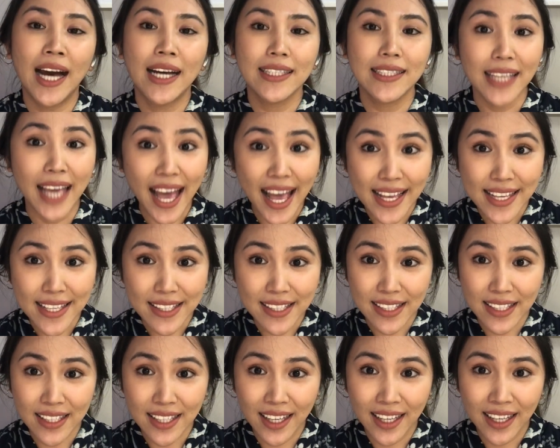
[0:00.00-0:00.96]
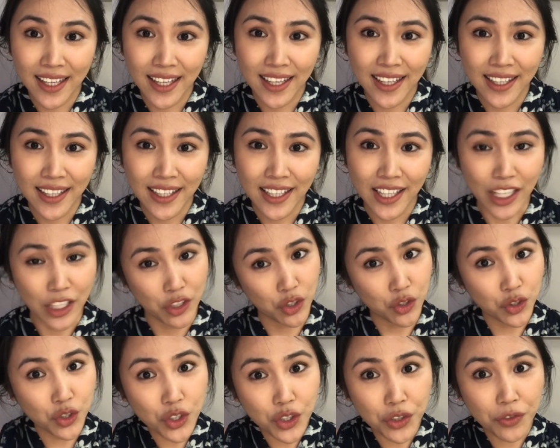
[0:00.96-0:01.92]
Yes, it's
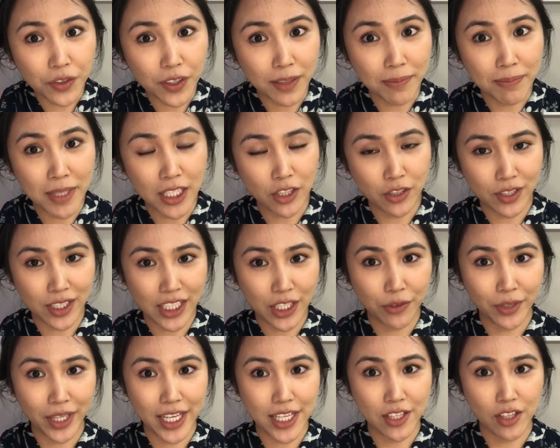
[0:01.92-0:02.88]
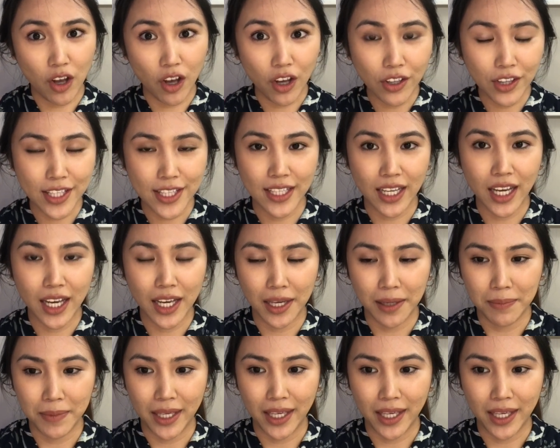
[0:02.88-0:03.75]
true, Filipinos eat rice all the time,